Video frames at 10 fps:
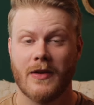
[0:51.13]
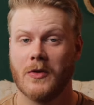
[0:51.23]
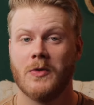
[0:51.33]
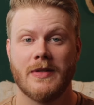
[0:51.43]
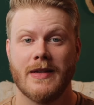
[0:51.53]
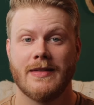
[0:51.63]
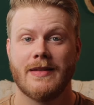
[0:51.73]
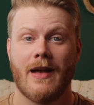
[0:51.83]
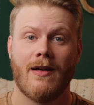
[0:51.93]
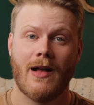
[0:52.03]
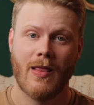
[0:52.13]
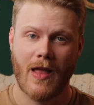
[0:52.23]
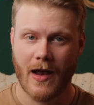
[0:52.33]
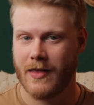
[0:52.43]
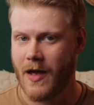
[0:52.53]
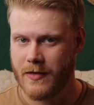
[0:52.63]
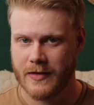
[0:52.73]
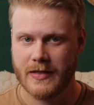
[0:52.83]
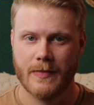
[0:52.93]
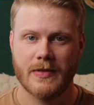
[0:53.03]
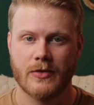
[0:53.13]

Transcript: good news is a lot of the other tips